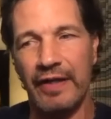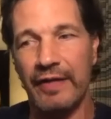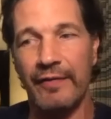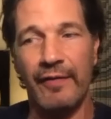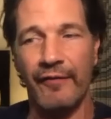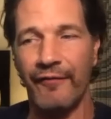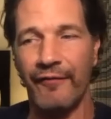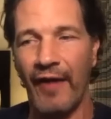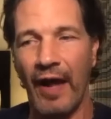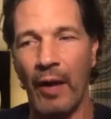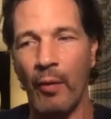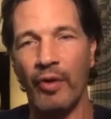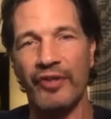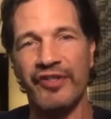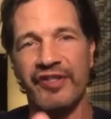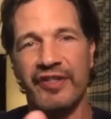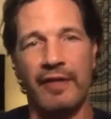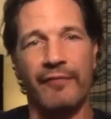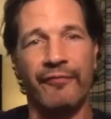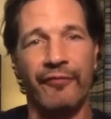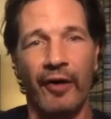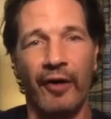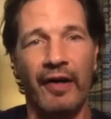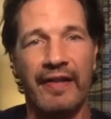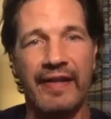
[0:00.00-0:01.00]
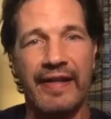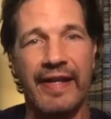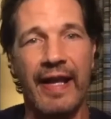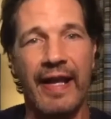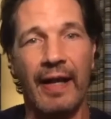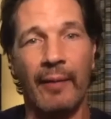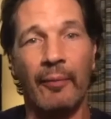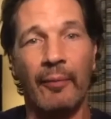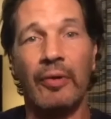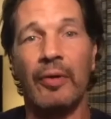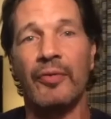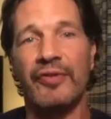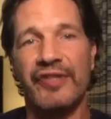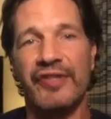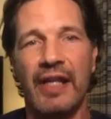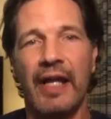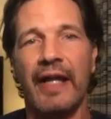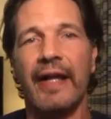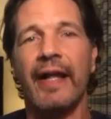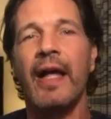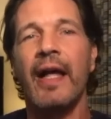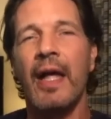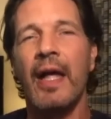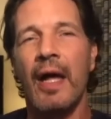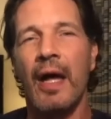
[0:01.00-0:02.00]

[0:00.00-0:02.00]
Even if I wasn't in front of the camera, it was like,